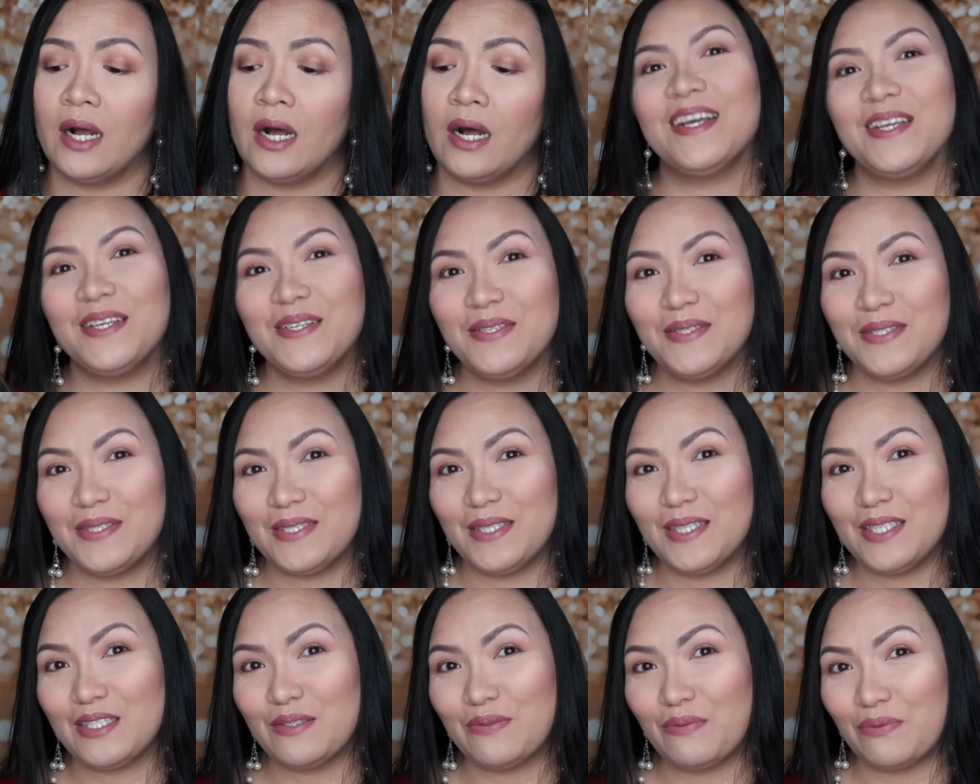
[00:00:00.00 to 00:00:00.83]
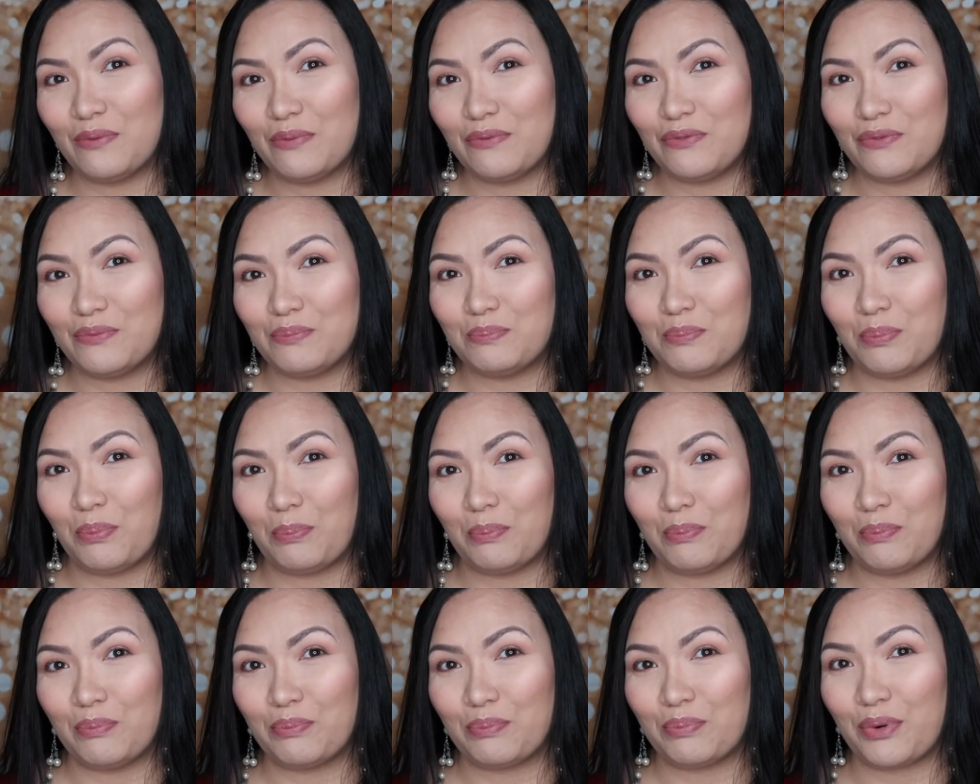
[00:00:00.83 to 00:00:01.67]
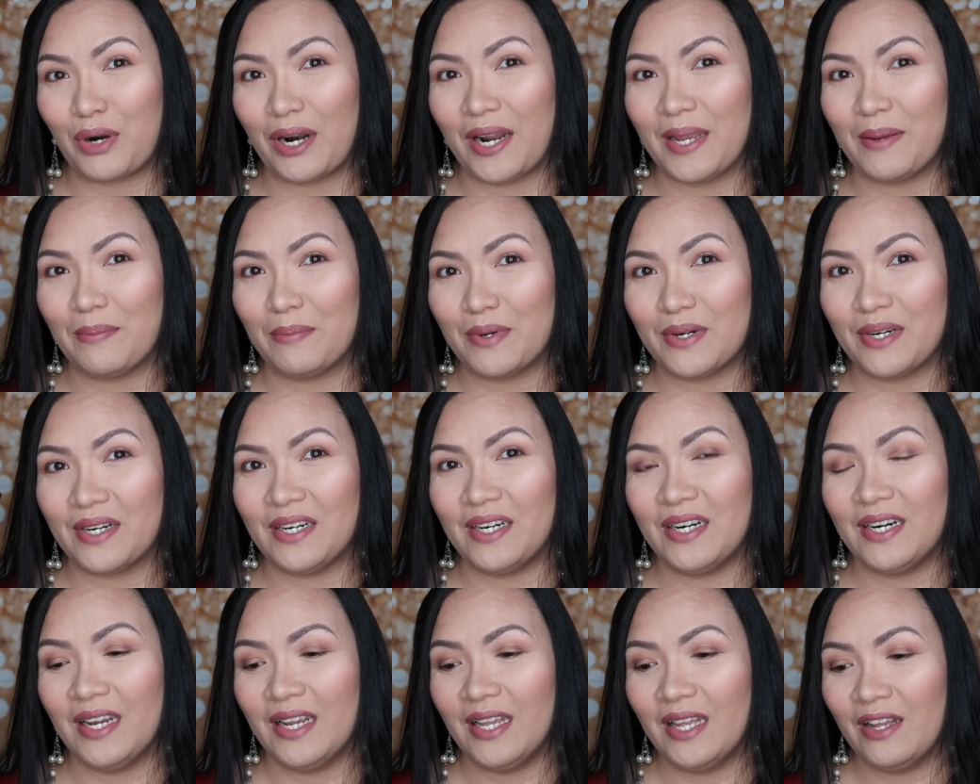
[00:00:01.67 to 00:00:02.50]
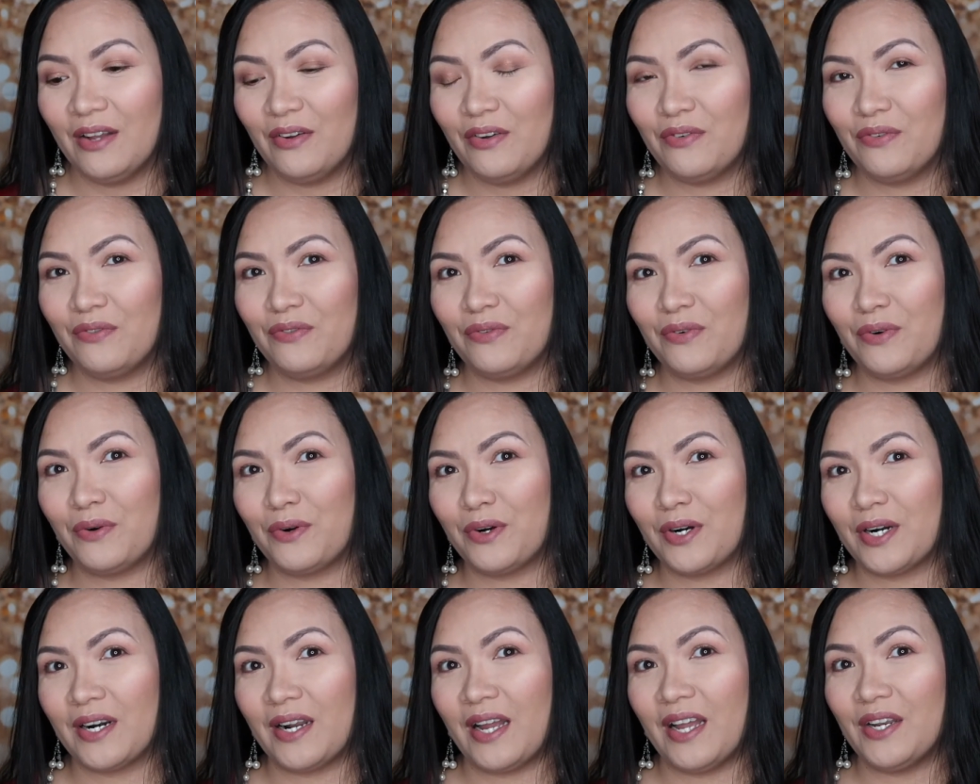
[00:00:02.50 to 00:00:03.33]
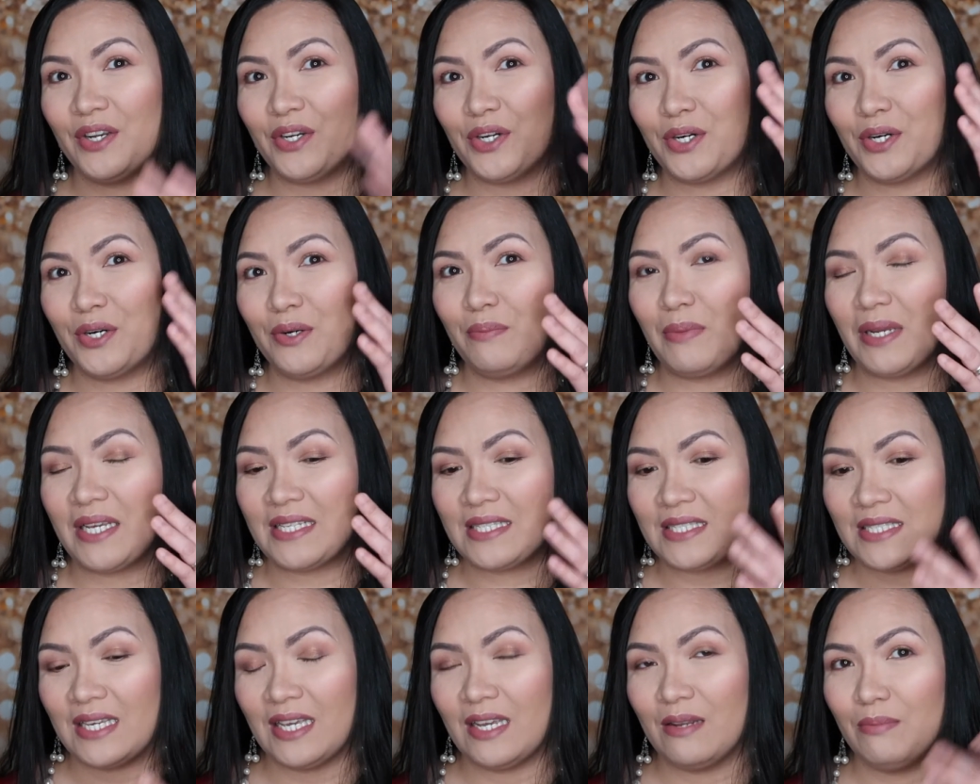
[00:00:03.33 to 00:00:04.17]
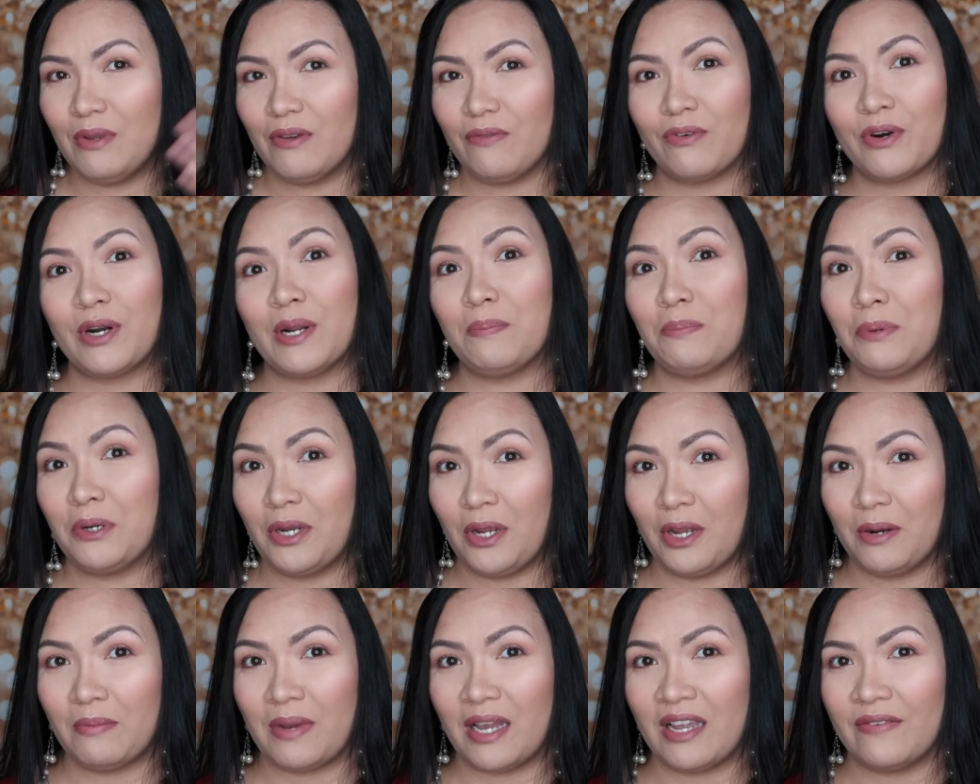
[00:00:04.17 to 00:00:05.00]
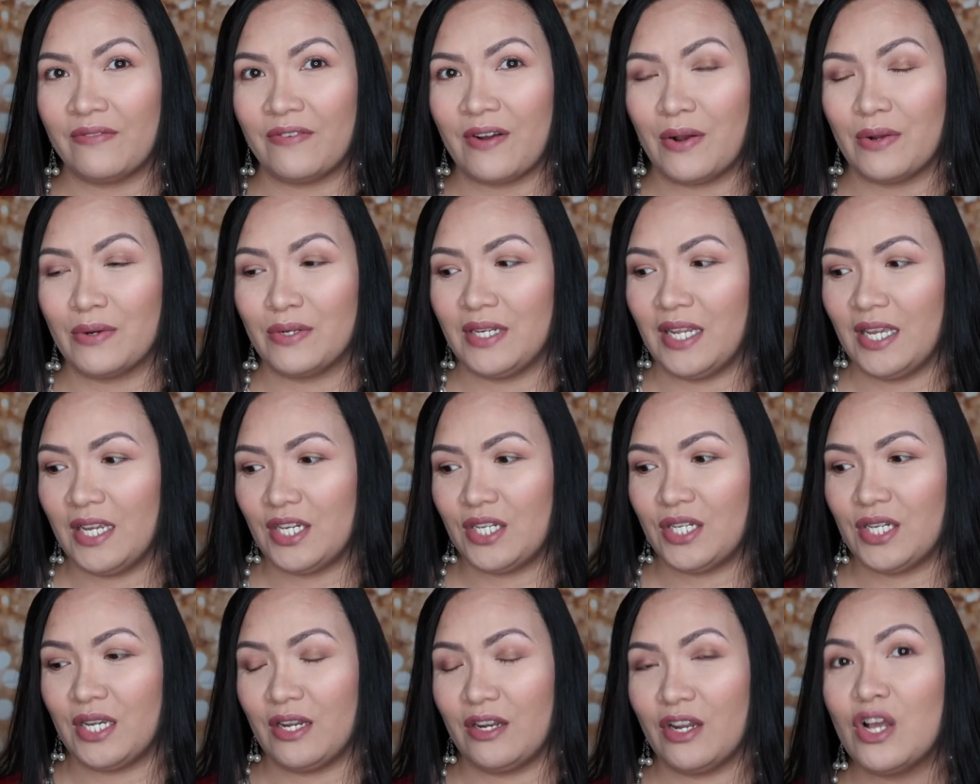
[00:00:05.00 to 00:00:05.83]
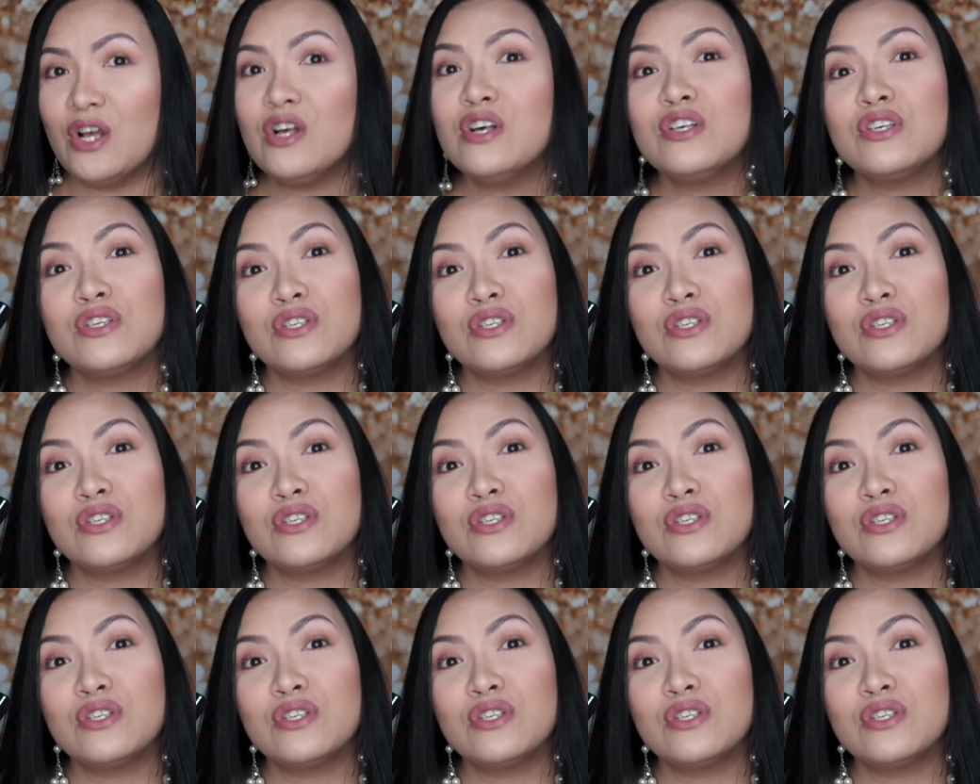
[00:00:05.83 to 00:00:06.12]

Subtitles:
I used this primer for under my skin before I put on my foundation.